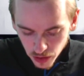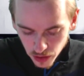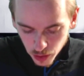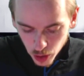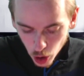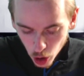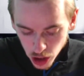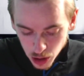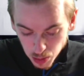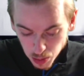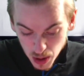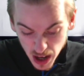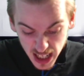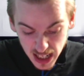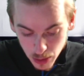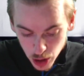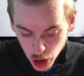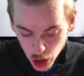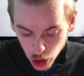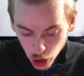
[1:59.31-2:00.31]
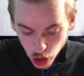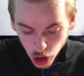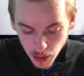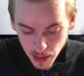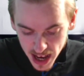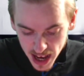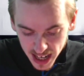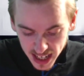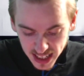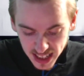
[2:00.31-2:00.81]
Of course, pretty much just going to
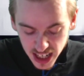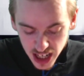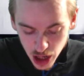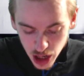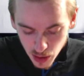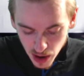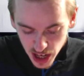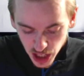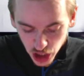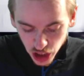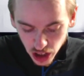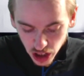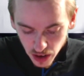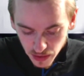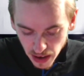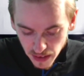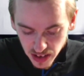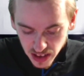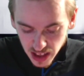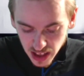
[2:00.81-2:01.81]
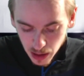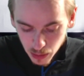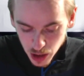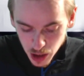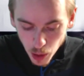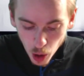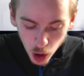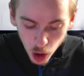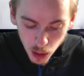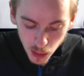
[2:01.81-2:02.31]
be a continuation of everything that we
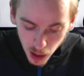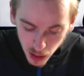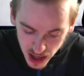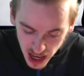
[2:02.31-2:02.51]
spoke about